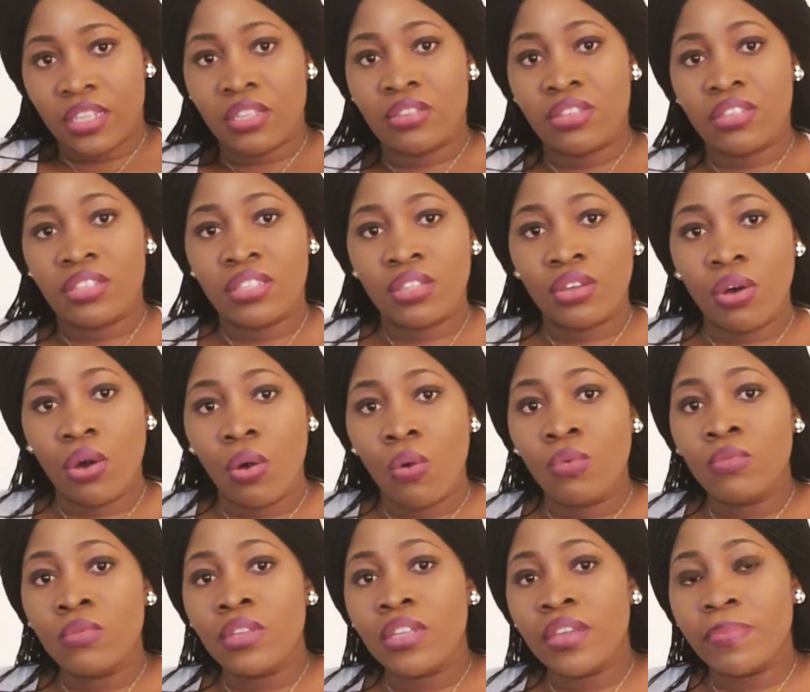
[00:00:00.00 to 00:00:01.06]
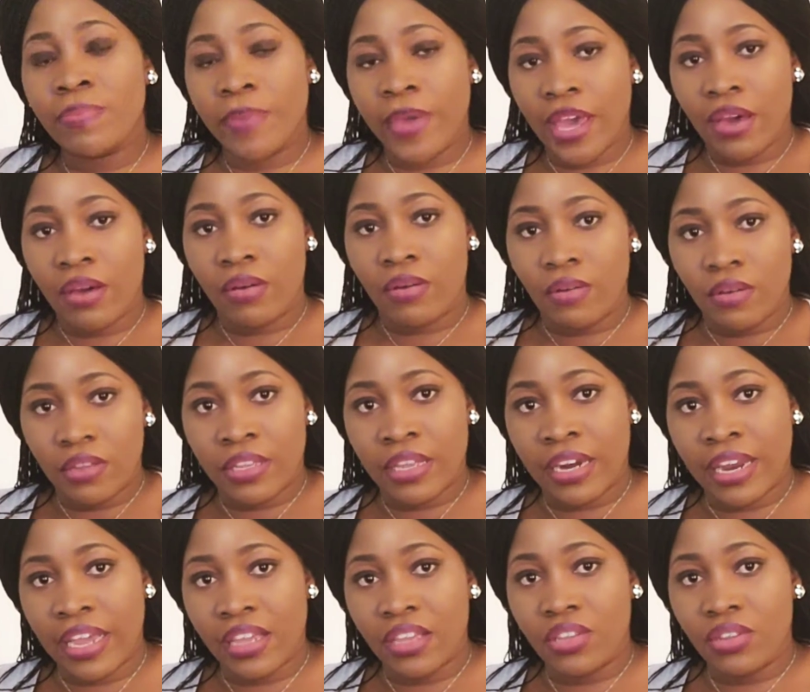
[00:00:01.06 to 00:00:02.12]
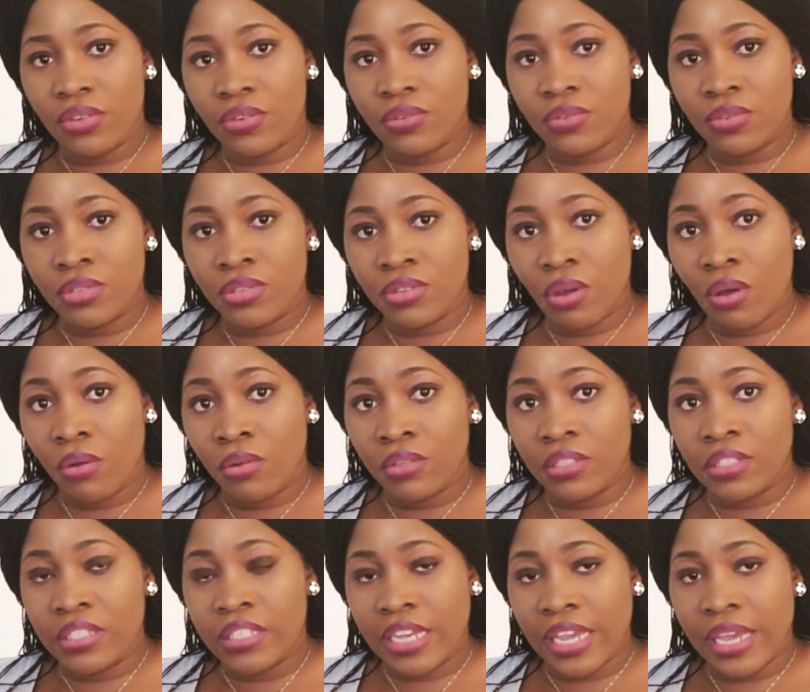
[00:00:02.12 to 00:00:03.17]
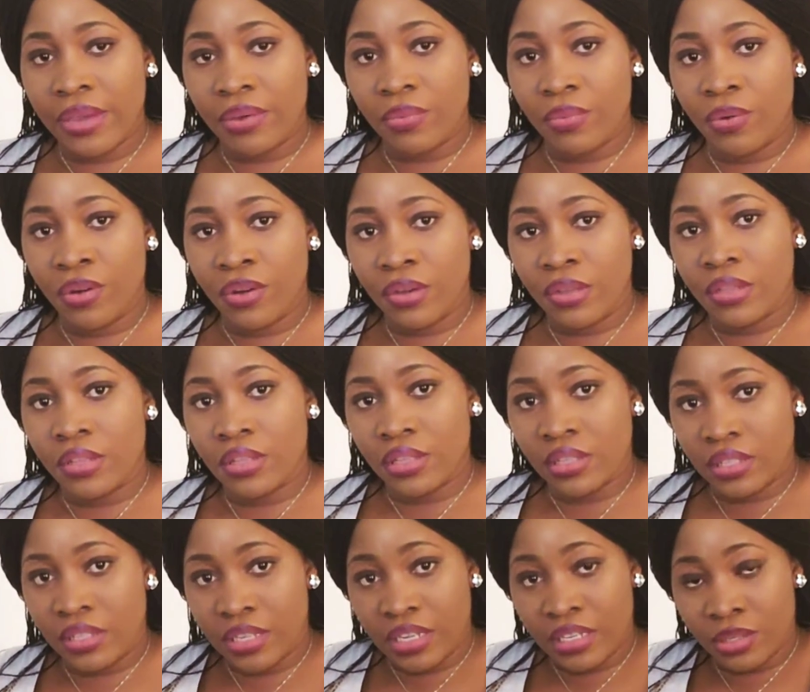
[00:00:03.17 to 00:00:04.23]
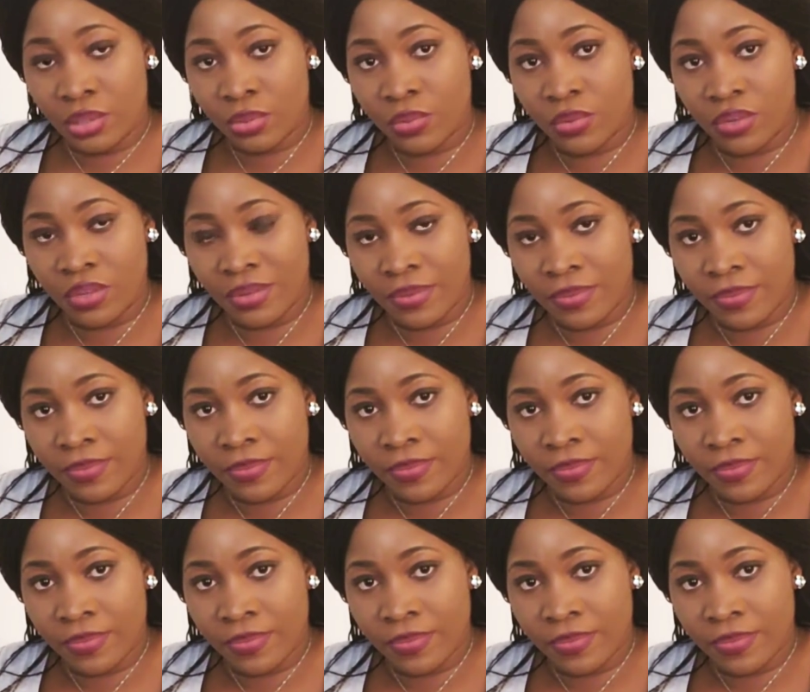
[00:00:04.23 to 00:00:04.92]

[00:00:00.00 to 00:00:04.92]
This is the only belt that I used on day one, this one.